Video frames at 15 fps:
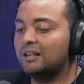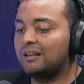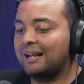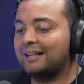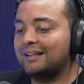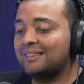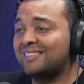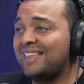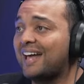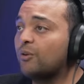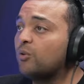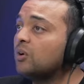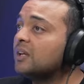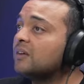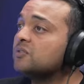like that
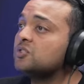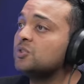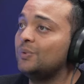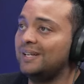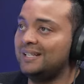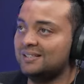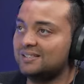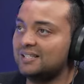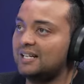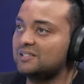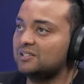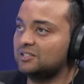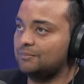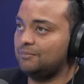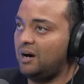all gives you insights
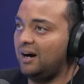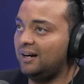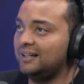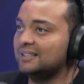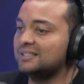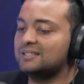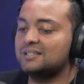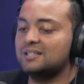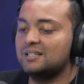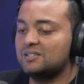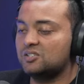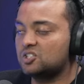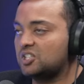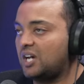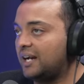into markets,
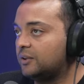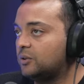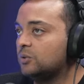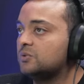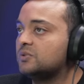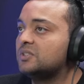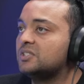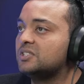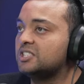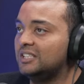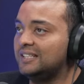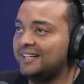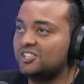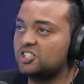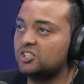cycles,
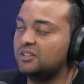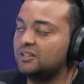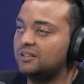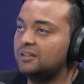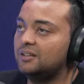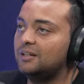selection.